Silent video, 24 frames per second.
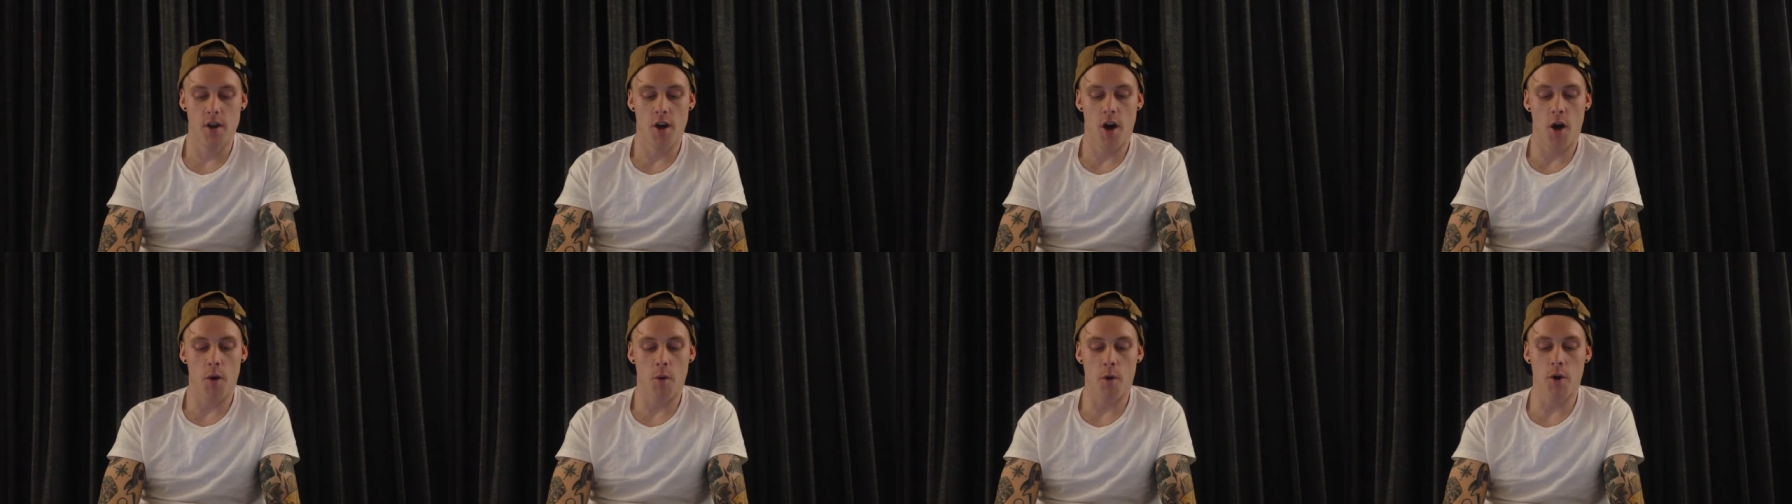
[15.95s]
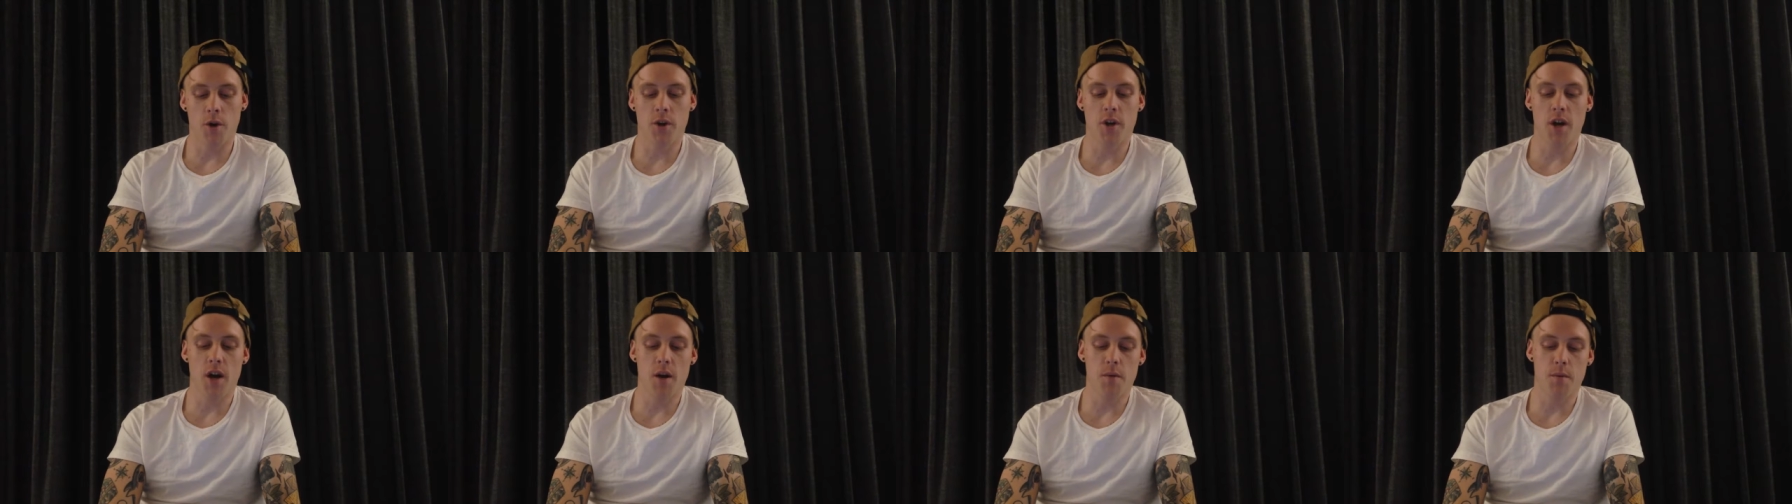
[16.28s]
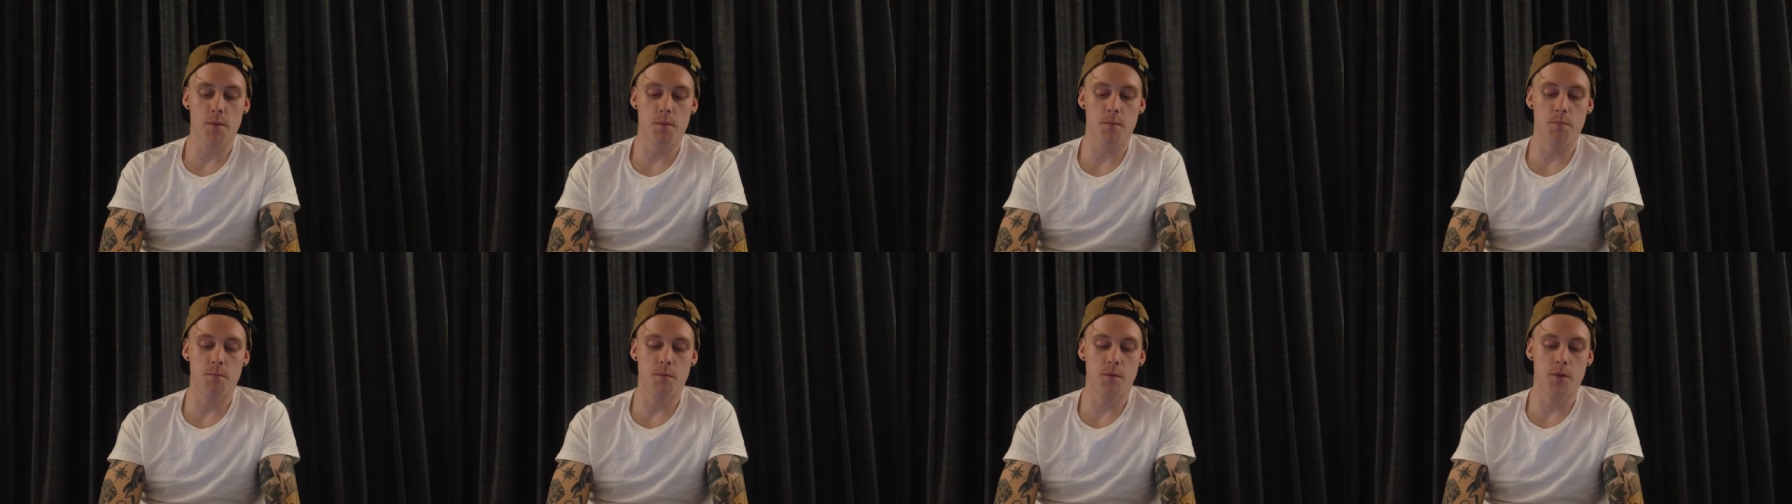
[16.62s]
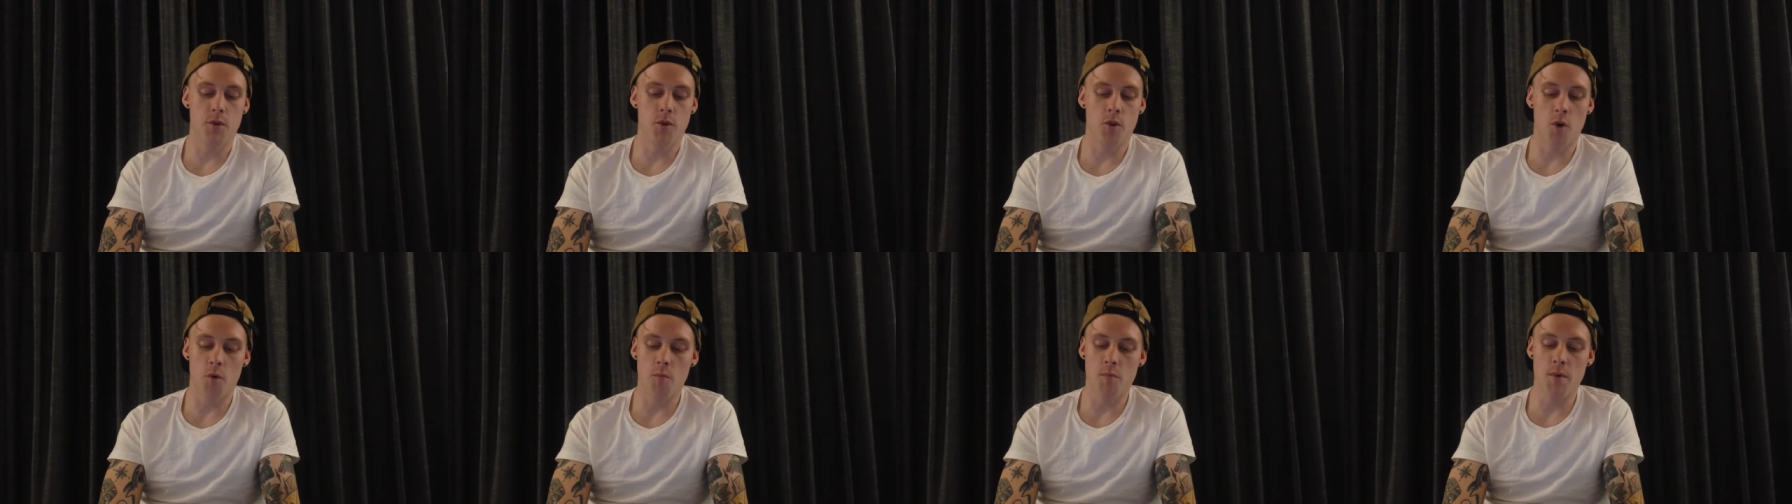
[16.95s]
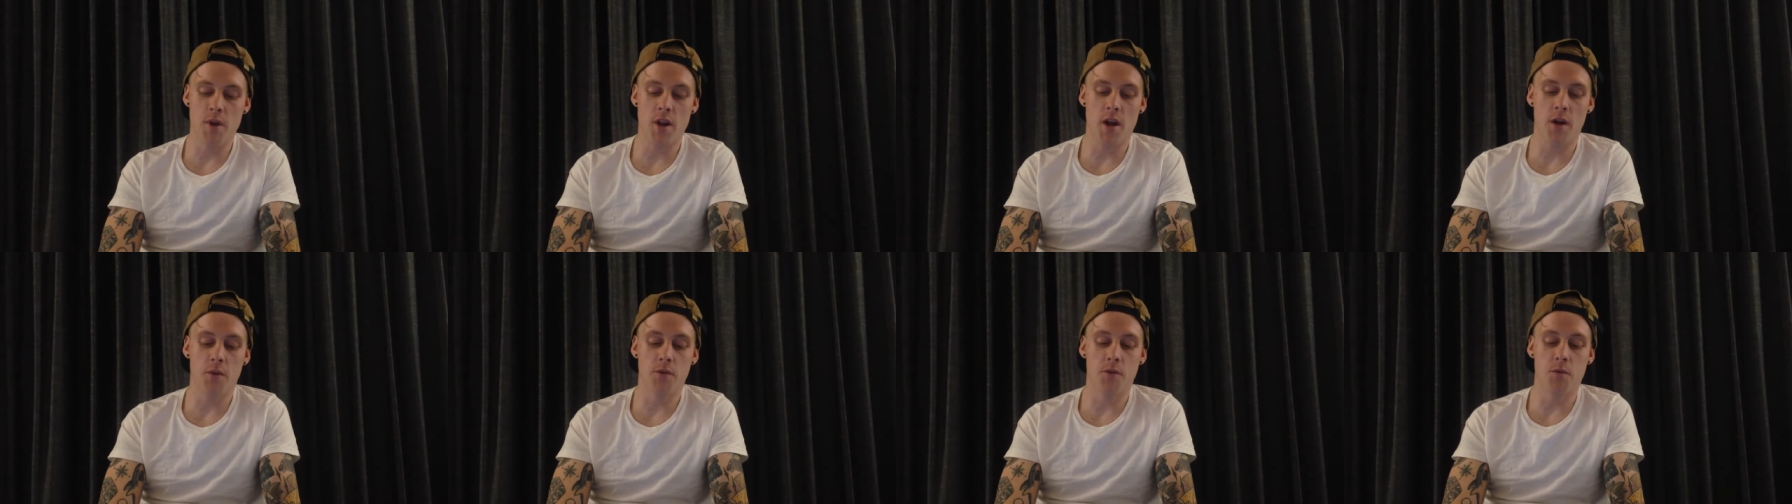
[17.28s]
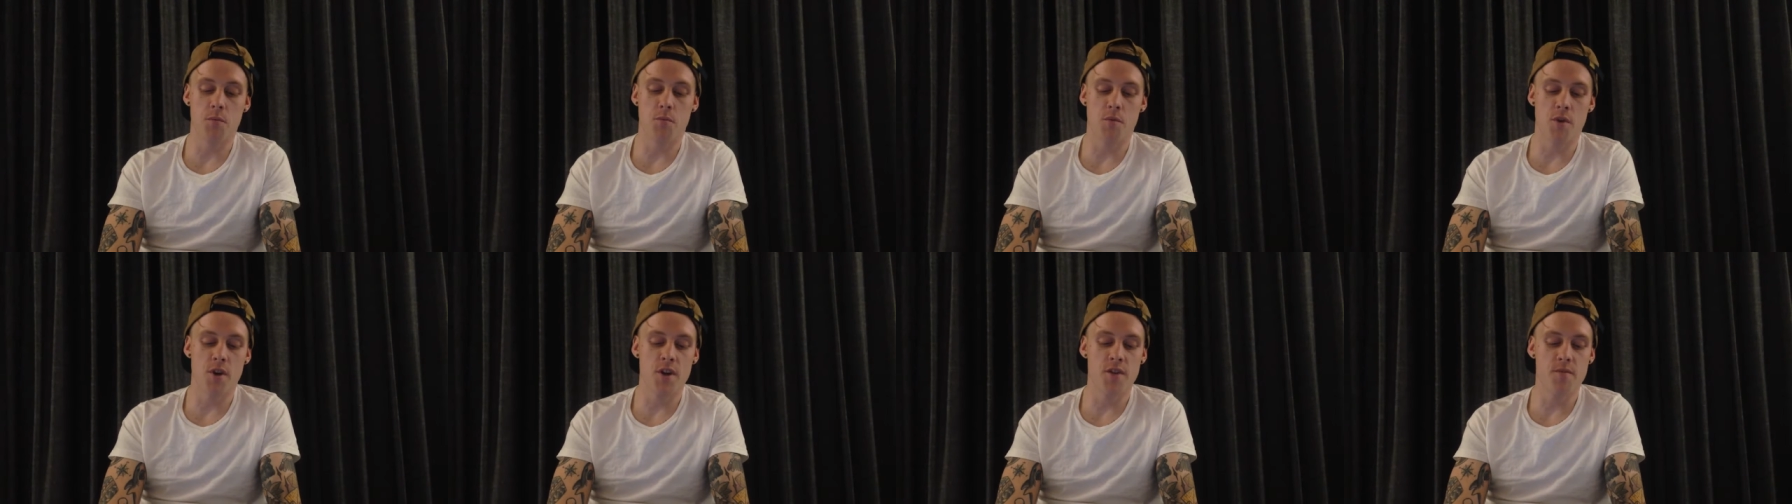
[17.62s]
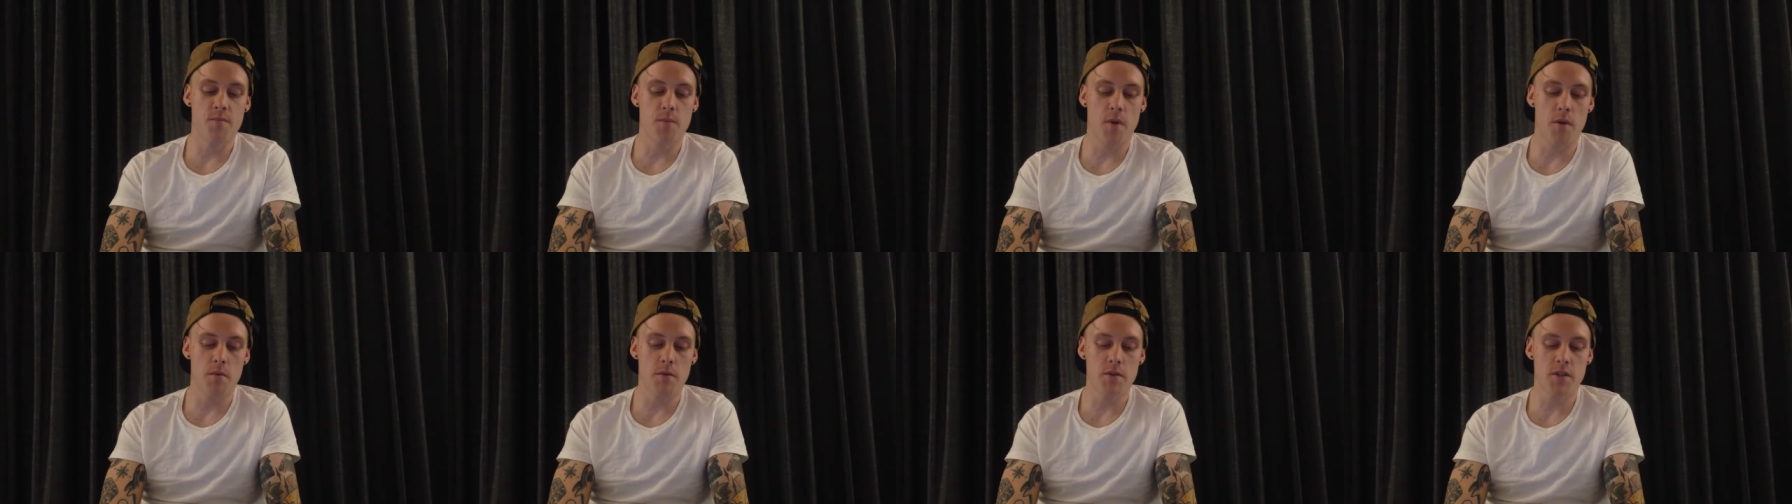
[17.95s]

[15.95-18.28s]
I woke up not being able to breathe by